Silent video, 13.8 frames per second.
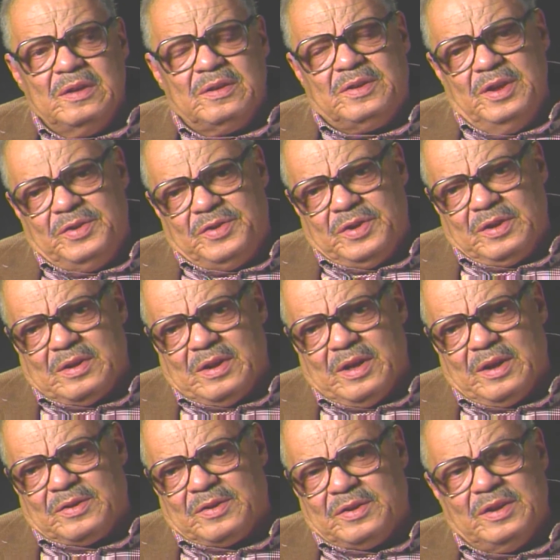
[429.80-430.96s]
teaching
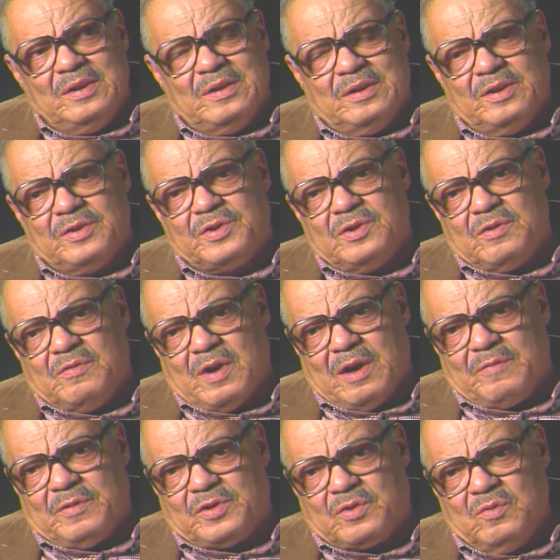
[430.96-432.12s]
classes, in addition to
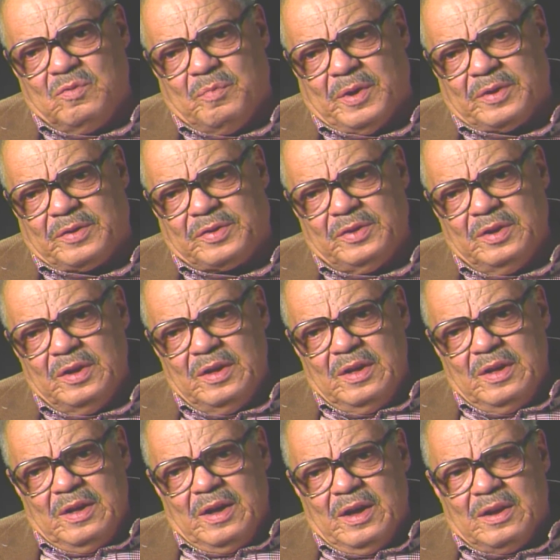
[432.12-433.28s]
driving the school bus,
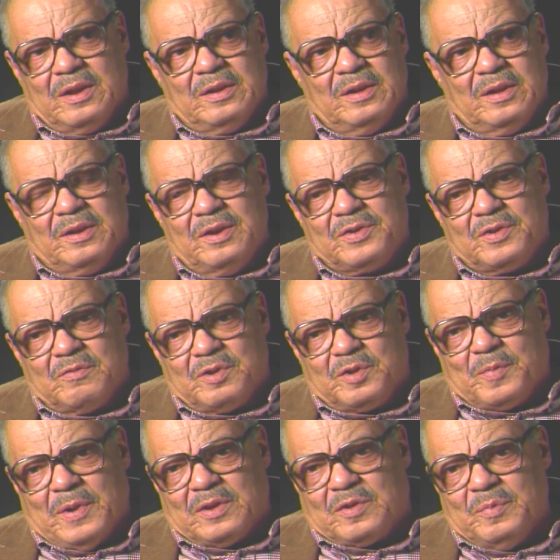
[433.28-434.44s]
had the additional
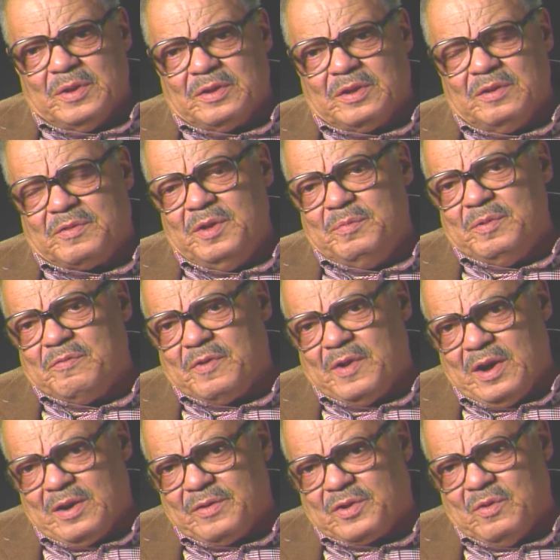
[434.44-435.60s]
responsibility of keeping the
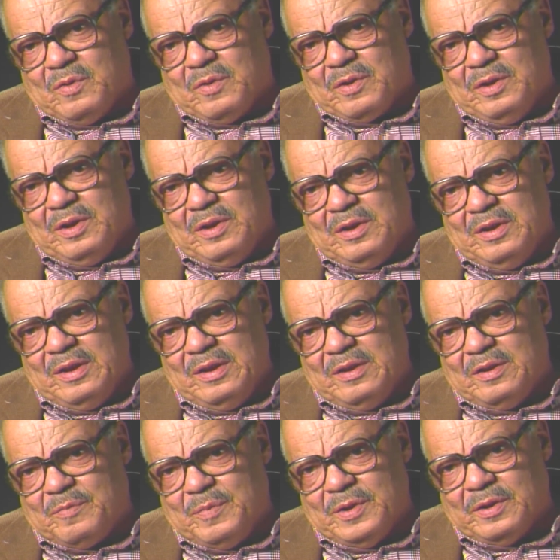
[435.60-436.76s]
fires going in
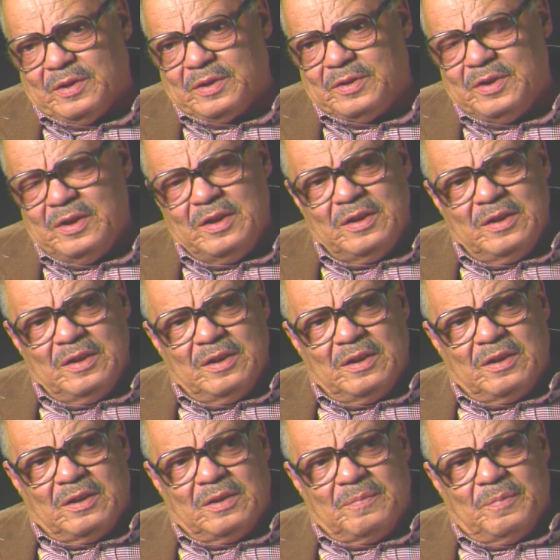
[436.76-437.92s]
these buildings.
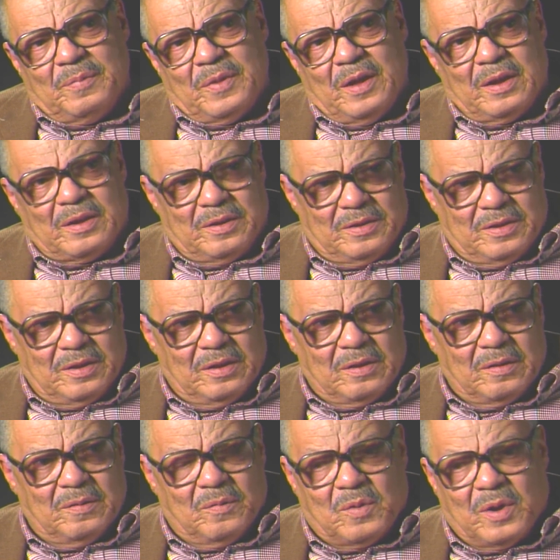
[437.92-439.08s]
At the
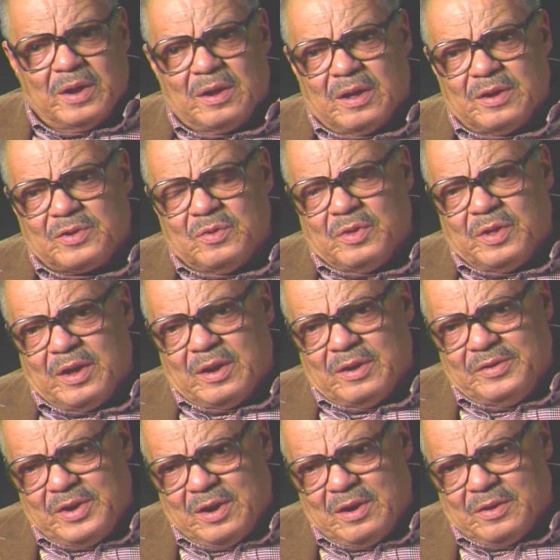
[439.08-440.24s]
White High School, they had a
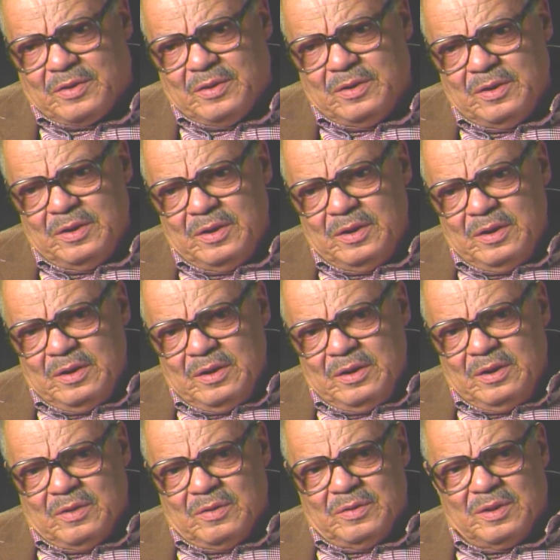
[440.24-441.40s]
janitor.
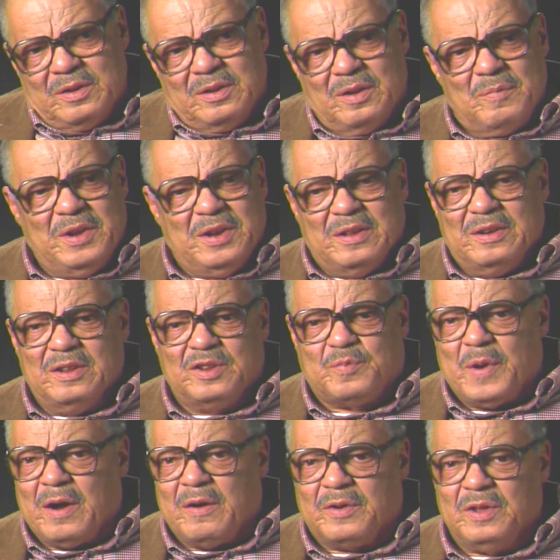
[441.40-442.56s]
You know, the
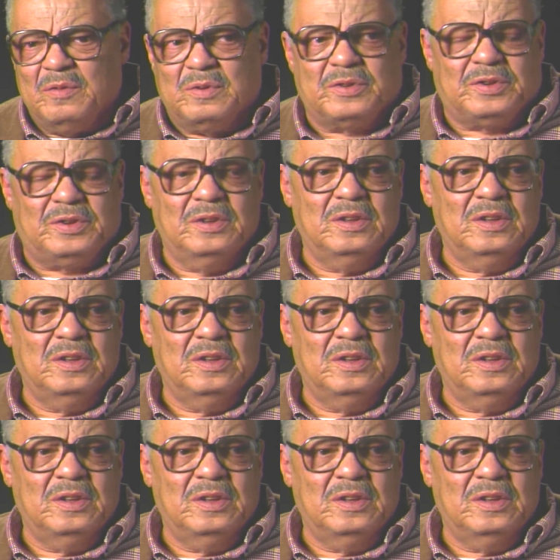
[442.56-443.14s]
disparity was,